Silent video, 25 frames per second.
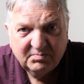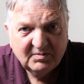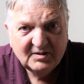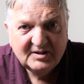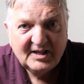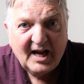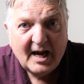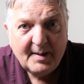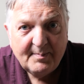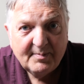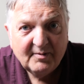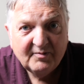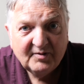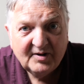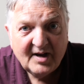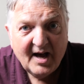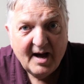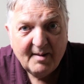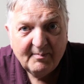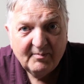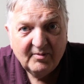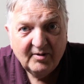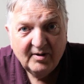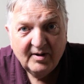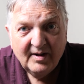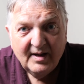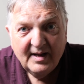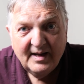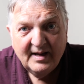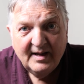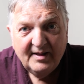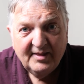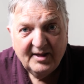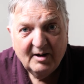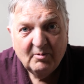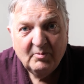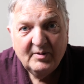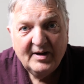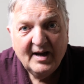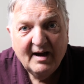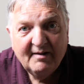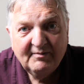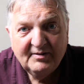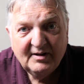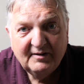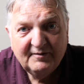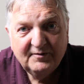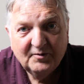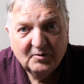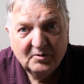type of camera that we have
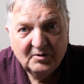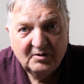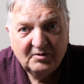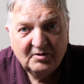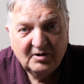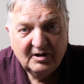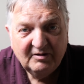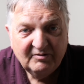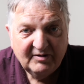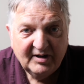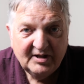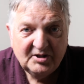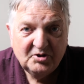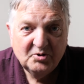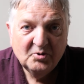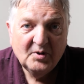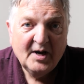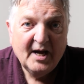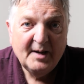that 4 to 3 ratio.